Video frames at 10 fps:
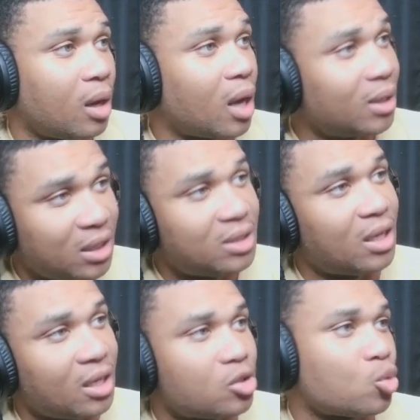I need to
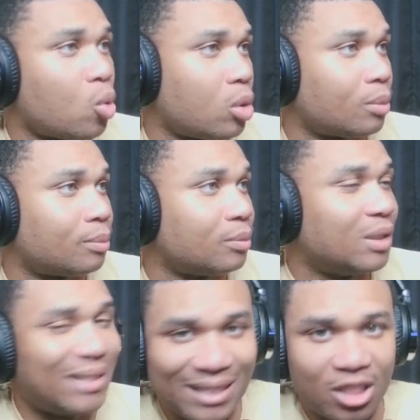hit swarm.
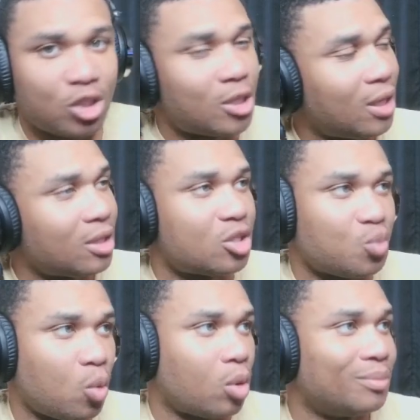Need to hit
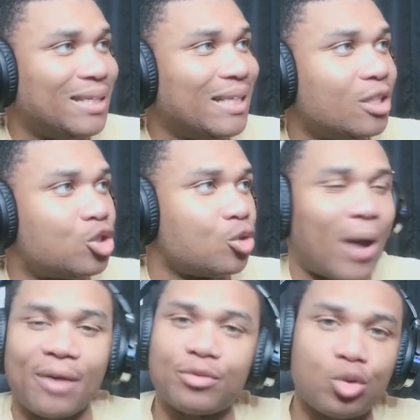swarm. Need to. I
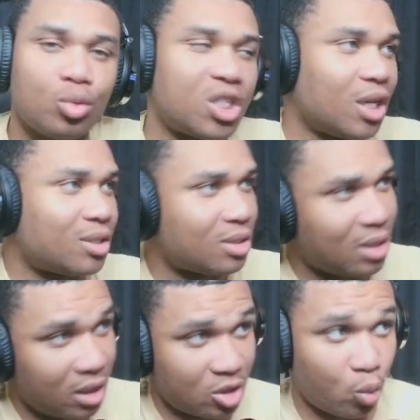have two chances to
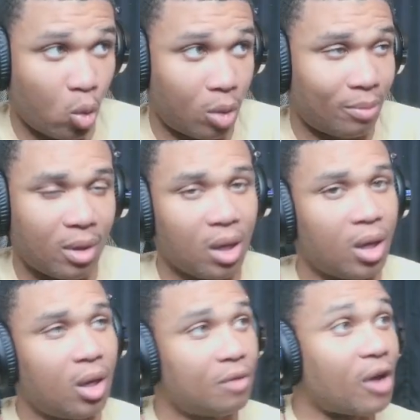hit swarm.
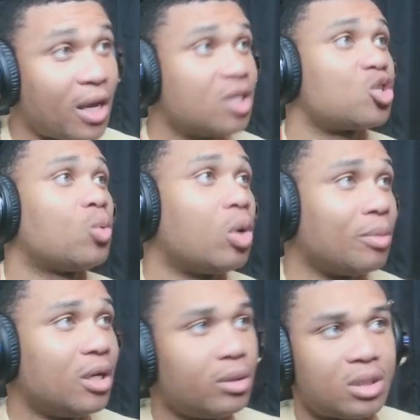If I hit swarm
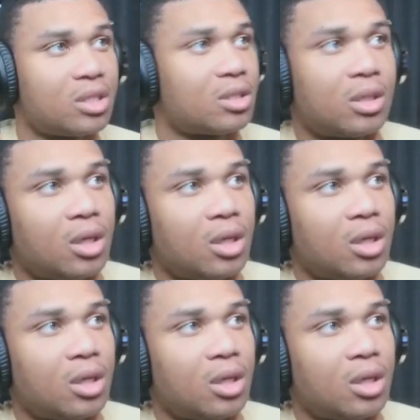here, this is